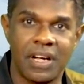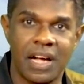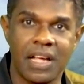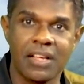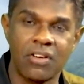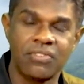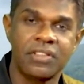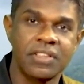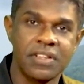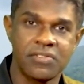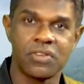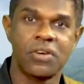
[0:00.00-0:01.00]
I
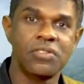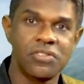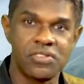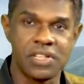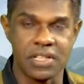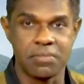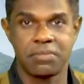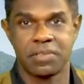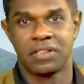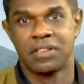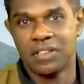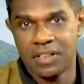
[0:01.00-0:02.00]
often have gone to sleep
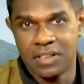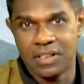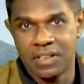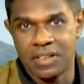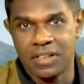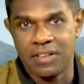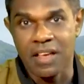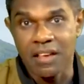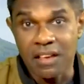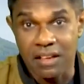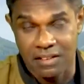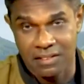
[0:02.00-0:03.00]

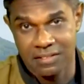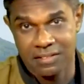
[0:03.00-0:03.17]
thinking,